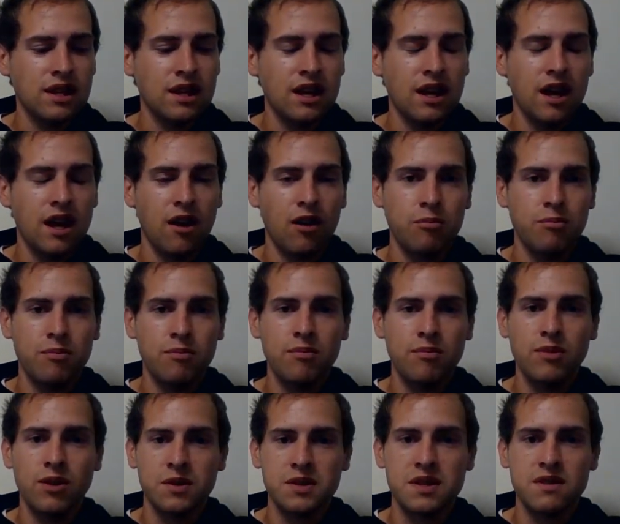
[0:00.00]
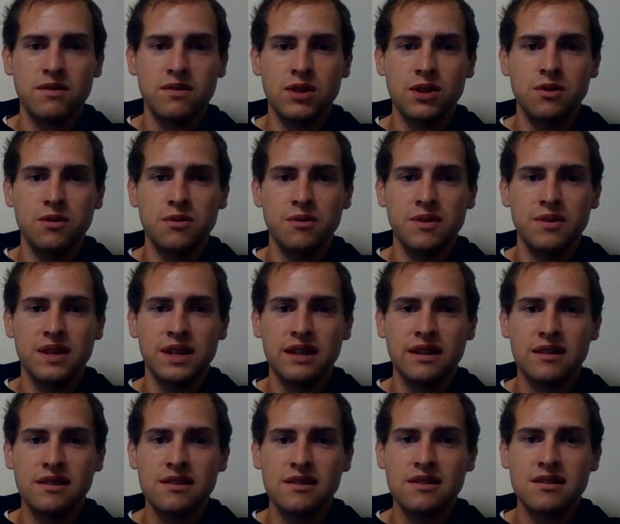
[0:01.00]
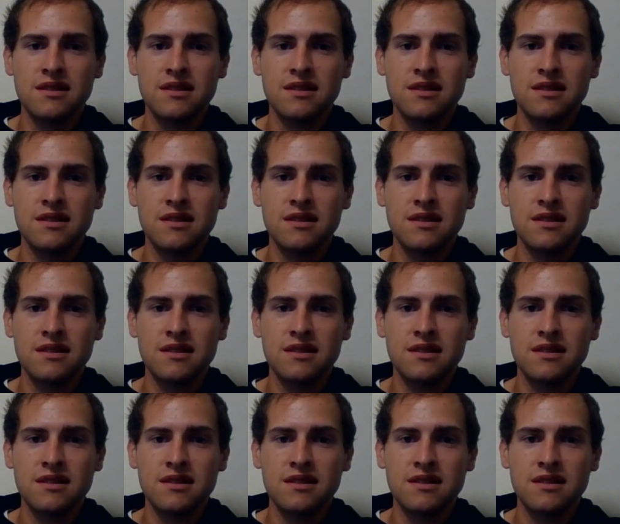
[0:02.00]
help those of you that